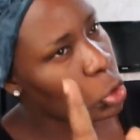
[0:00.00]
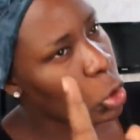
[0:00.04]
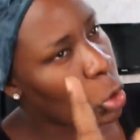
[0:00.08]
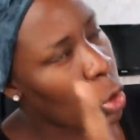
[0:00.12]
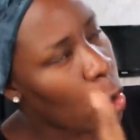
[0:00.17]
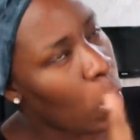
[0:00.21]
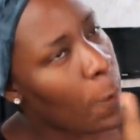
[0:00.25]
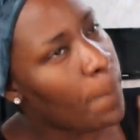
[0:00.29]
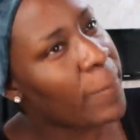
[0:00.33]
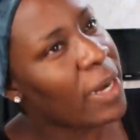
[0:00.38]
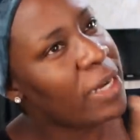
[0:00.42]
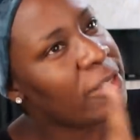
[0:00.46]
your
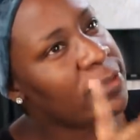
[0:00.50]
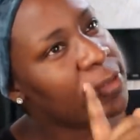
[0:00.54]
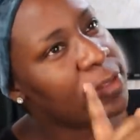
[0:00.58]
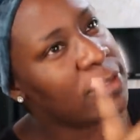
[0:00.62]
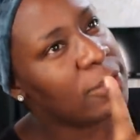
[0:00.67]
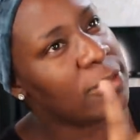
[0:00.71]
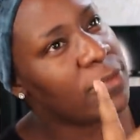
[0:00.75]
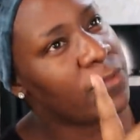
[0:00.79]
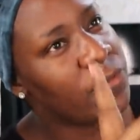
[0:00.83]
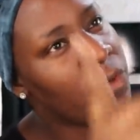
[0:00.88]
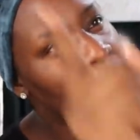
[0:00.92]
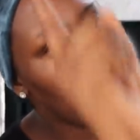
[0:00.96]
compound
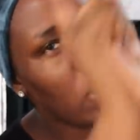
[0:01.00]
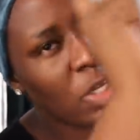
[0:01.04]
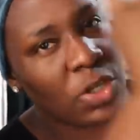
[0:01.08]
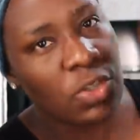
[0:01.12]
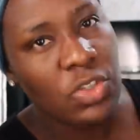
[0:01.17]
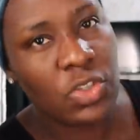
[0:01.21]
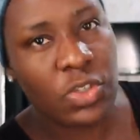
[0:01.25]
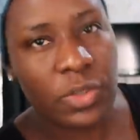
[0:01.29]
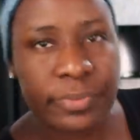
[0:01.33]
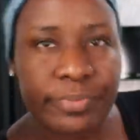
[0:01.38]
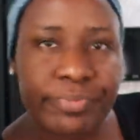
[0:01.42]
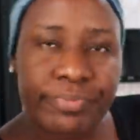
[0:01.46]
in the
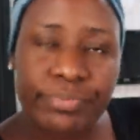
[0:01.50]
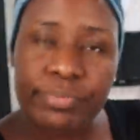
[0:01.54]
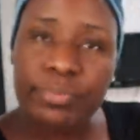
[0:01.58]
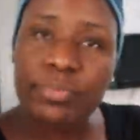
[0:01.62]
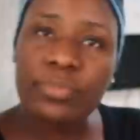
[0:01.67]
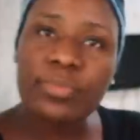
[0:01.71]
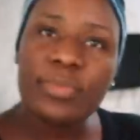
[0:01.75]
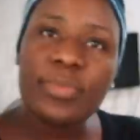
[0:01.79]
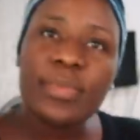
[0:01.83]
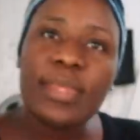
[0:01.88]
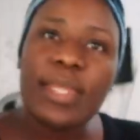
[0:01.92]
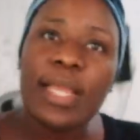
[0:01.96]
village?
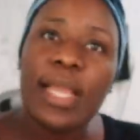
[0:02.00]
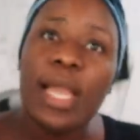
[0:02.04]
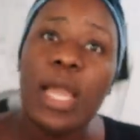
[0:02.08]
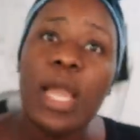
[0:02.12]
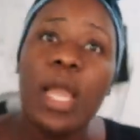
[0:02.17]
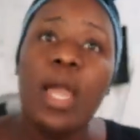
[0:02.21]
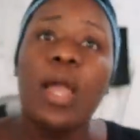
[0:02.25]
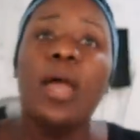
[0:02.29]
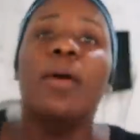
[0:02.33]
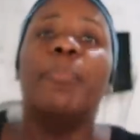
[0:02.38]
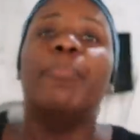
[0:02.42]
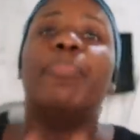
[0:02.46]

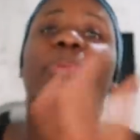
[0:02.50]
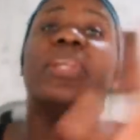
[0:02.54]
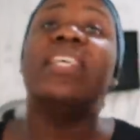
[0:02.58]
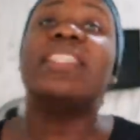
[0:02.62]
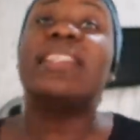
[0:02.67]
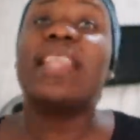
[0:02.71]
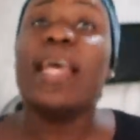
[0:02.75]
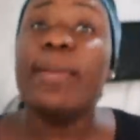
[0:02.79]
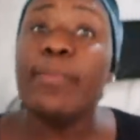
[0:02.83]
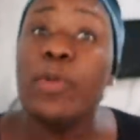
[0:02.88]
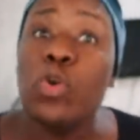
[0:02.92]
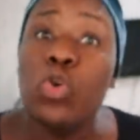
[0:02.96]

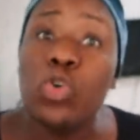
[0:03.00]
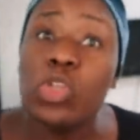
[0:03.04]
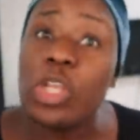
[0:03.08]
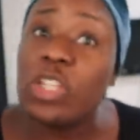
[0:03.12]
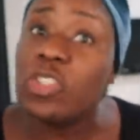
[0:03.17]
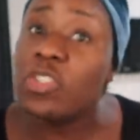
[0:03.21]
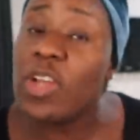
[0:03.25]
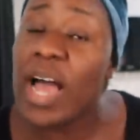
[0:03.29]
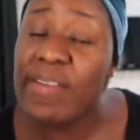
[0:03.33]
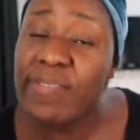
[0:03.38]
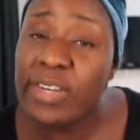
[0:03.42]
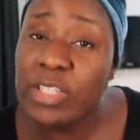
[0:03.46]
Please tell me who
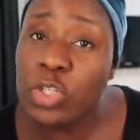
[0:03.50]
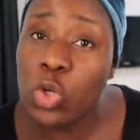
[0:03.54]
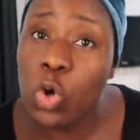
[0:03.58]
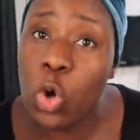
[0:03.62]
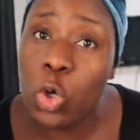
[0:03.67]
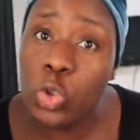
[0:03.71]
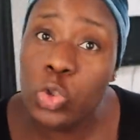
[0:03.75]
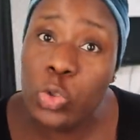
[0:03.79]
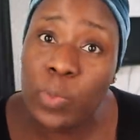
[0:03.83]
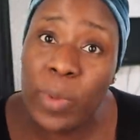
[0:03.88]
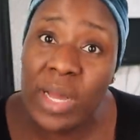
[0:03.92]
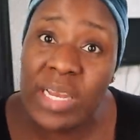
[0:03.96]
does not have any
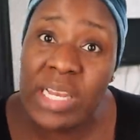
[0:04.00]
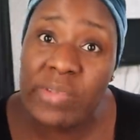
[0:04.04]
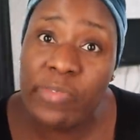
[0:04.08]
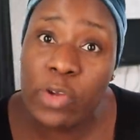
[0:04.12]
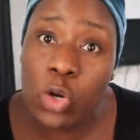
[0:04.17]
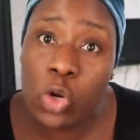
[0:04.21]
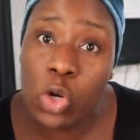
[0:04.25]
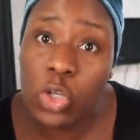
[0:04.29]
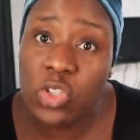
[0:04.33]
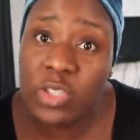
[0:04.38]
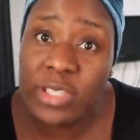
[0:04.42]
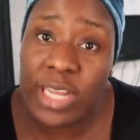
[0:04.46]
old woman
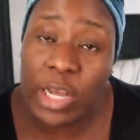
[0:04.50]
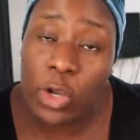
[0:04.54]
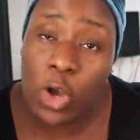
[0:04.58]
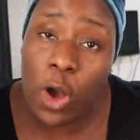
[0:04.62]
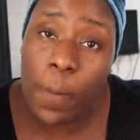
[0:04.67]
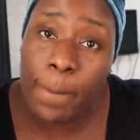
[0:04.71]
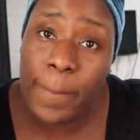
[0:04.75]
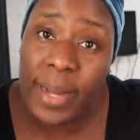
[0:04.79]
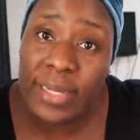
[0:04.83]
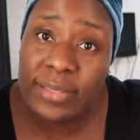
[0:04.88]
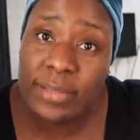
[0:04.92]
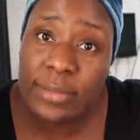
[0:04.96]
living close to their
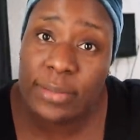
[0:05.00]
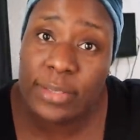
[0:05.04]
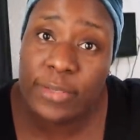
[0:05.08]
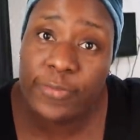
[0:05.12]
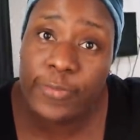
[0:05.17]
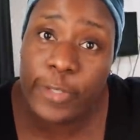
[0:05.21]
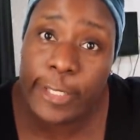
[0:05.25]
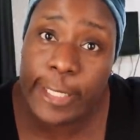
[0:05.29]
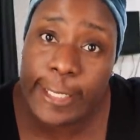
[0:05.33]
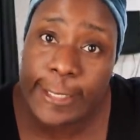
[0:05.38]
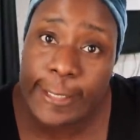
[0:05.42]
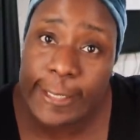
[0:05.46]
compound in the
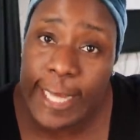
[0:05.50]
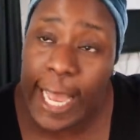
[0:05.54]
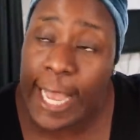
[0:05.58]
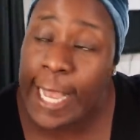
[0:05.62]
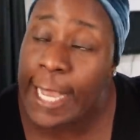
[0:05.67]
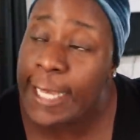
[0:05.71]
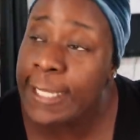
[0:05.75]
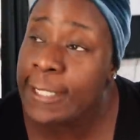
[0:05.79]
village.